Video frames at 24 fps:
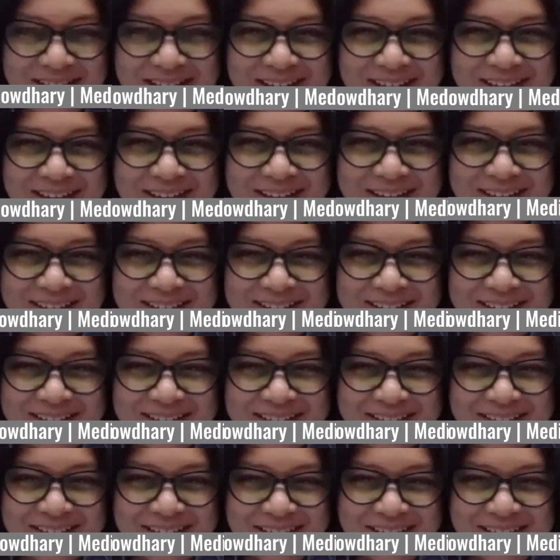
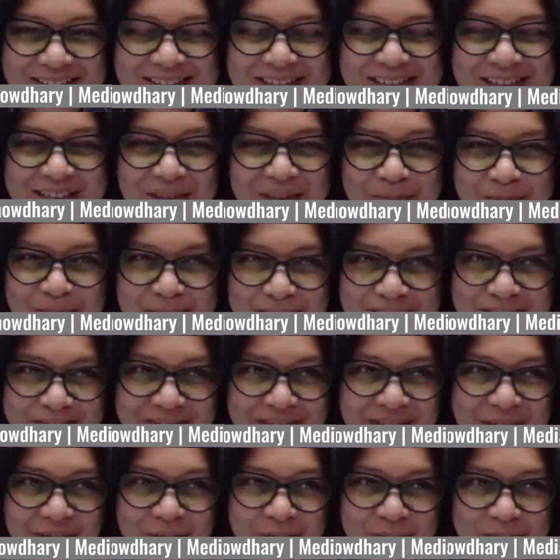And I set up
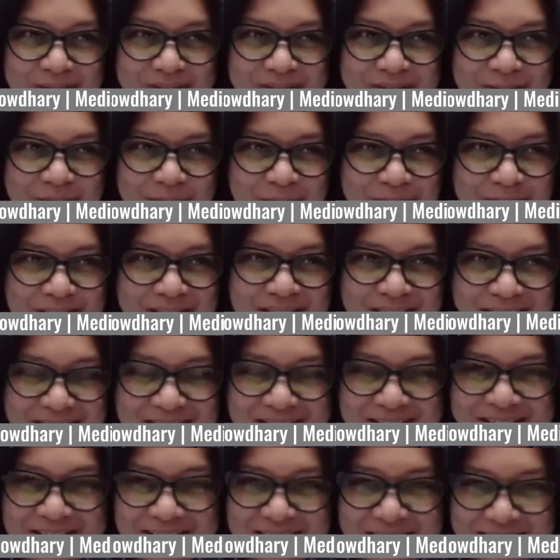MediaValueWorks about
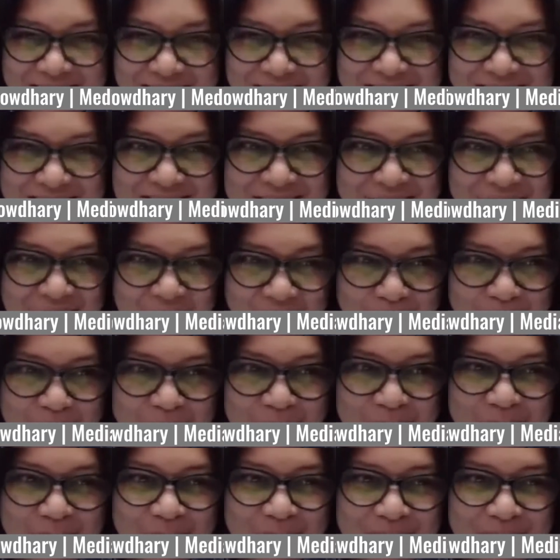9, 10 years ago.